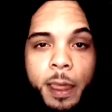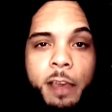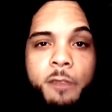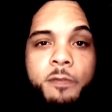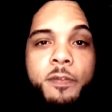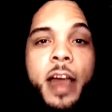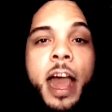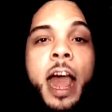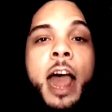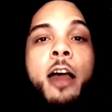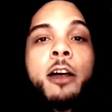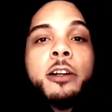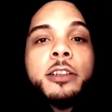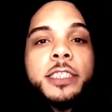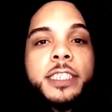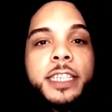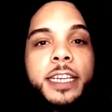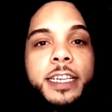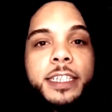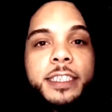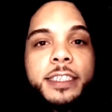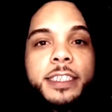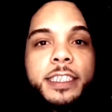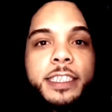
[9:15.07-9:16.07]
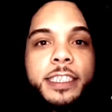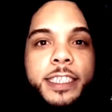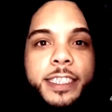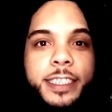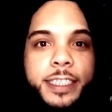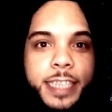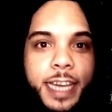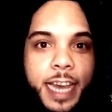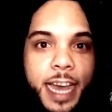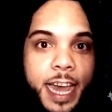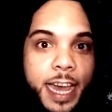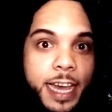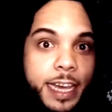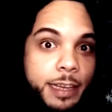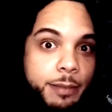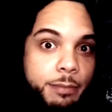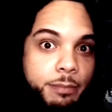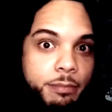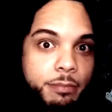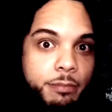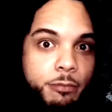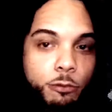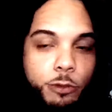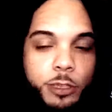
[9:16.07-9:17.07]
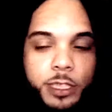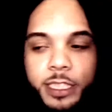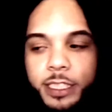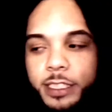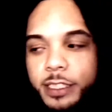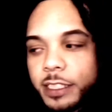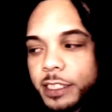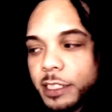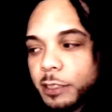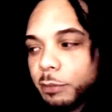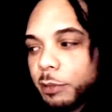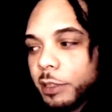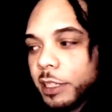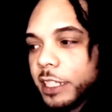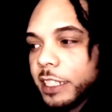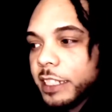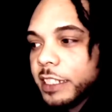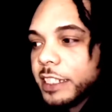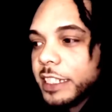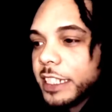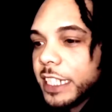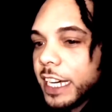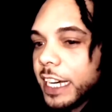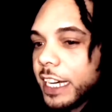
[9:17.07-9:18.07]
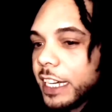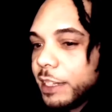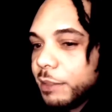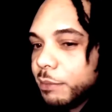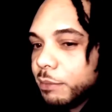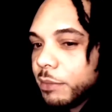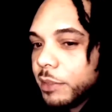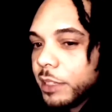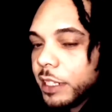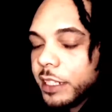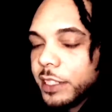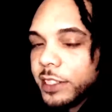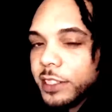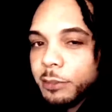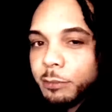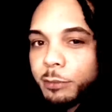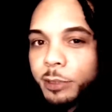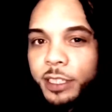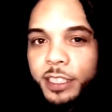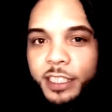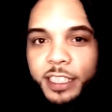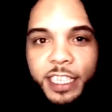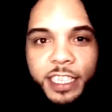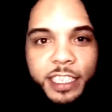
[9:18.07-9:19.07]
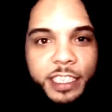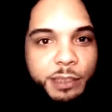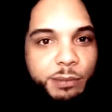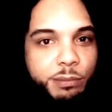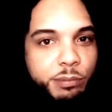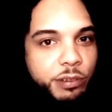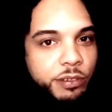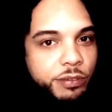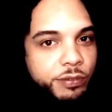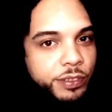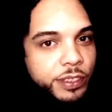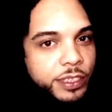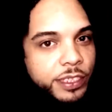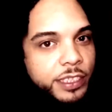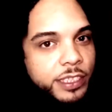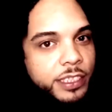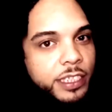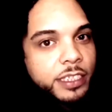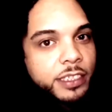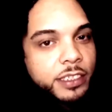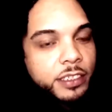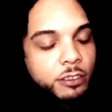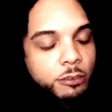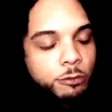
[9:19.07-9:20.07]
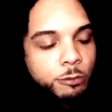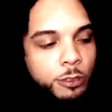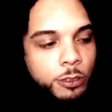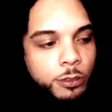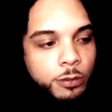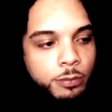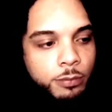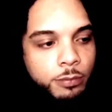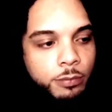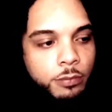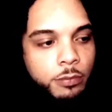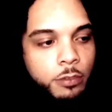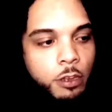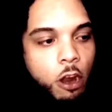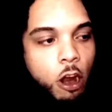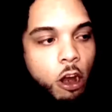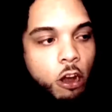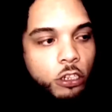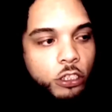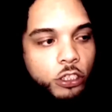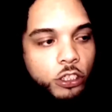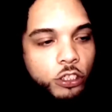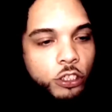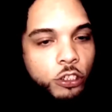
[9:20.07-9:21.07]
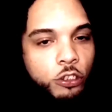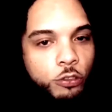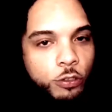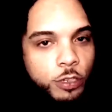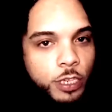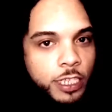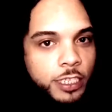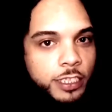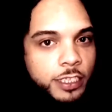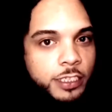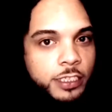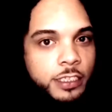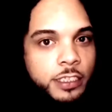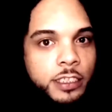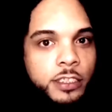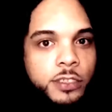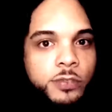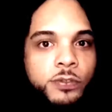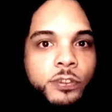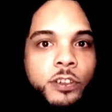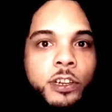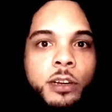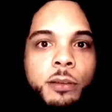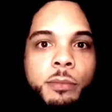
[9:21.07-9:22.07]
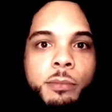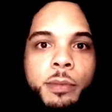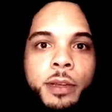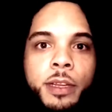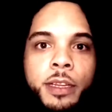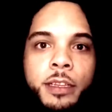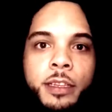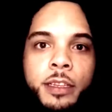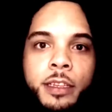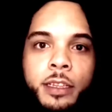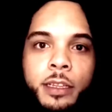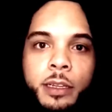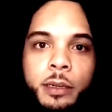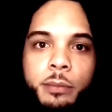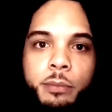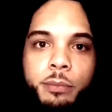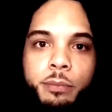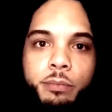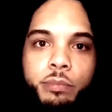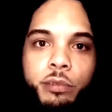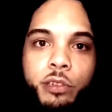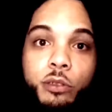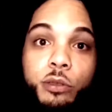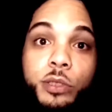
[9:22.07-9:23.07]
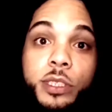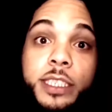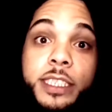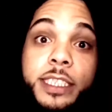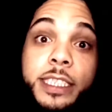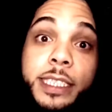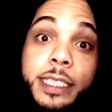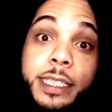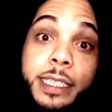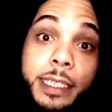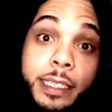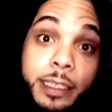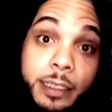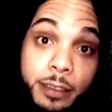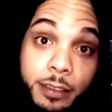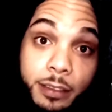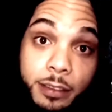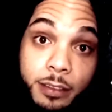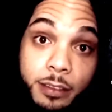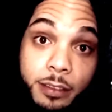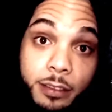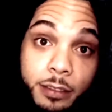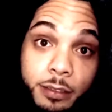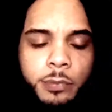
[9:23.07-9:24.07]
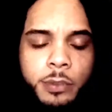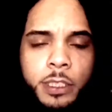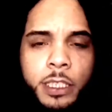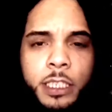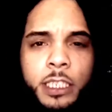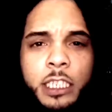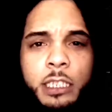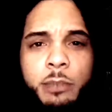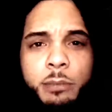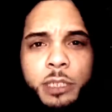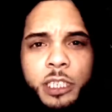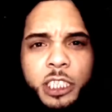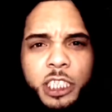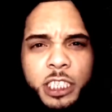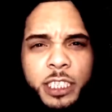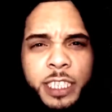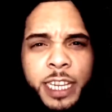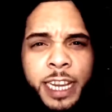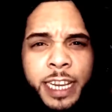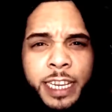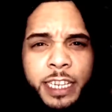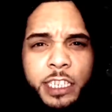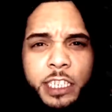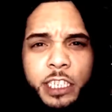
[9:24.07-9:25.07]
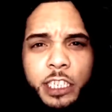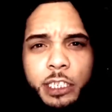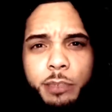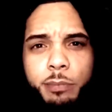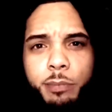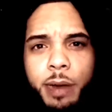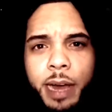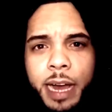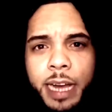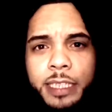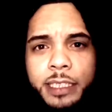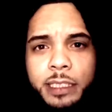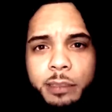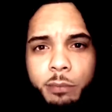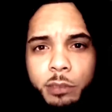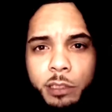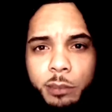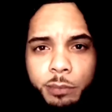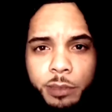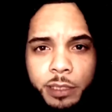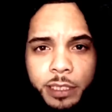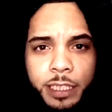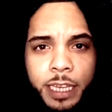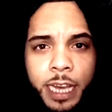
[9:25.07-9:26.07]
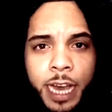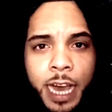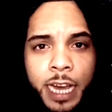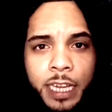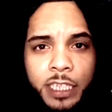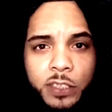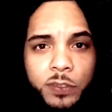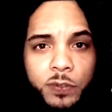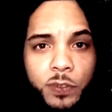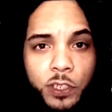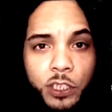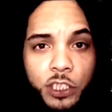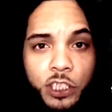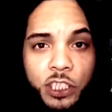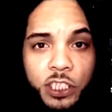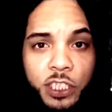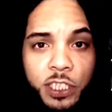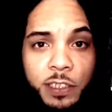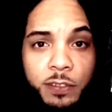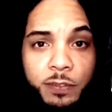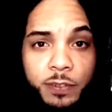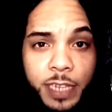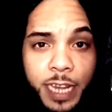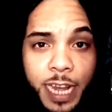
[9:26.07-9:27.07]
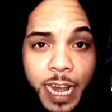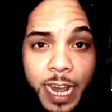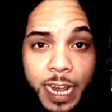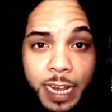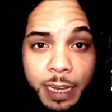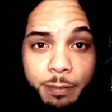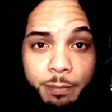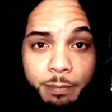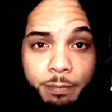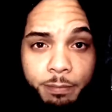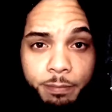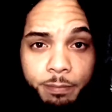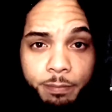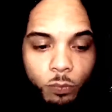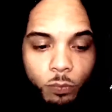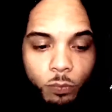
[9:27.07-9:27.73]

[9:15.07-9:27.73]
If our test is time, we exist within time. It's the one thing that prevents us, well, our soul us's, from proceeding. Dimension 8 could possibly be God's version of time.